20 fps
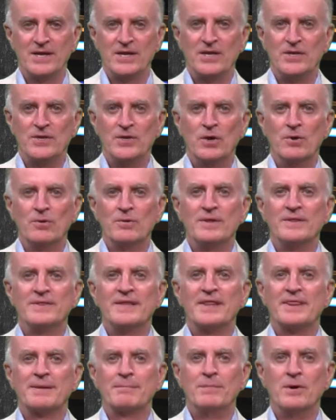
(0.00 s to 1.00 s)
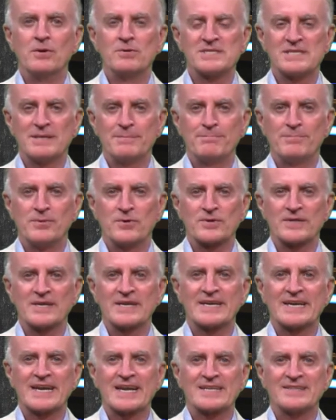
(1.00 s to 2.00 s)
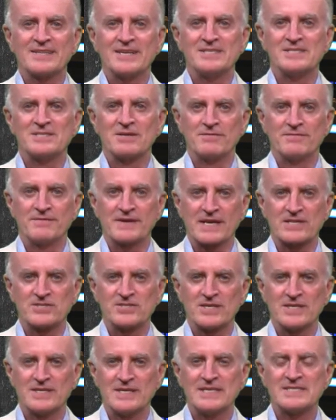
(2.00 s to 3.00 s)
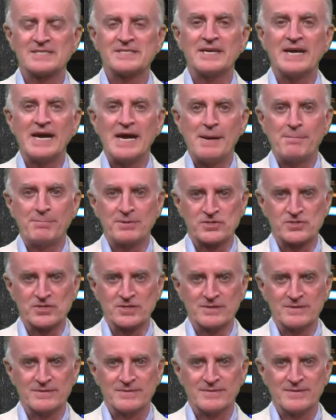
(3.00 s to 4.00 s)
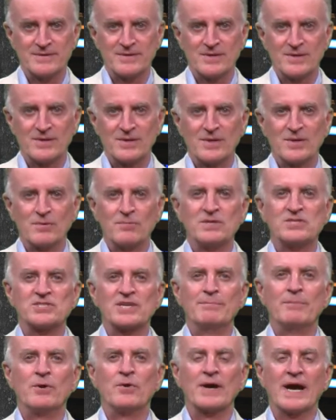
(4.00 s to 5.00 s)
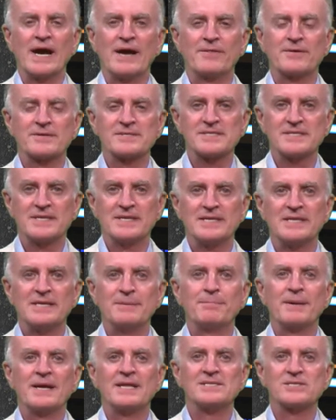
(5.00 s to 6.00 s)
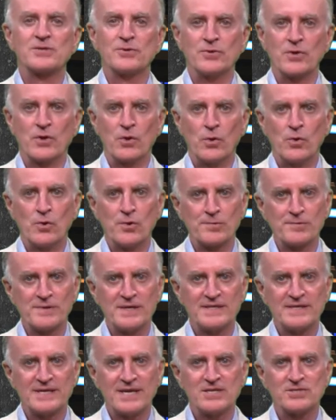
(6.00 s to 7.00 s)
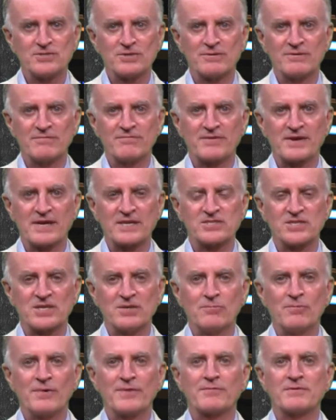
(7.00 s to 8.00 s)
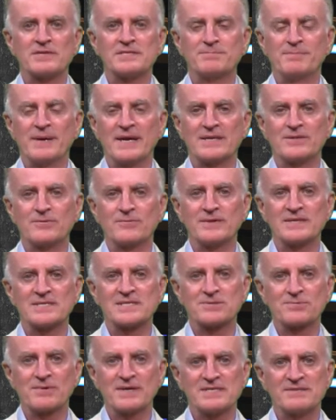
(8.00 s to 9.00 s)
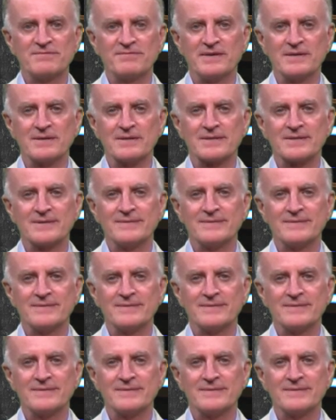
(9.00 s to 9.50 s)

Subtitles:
Note that the most important characteristic of fracture is the aperture, which among others depends on the orientation of the fracture with respect to the stress field.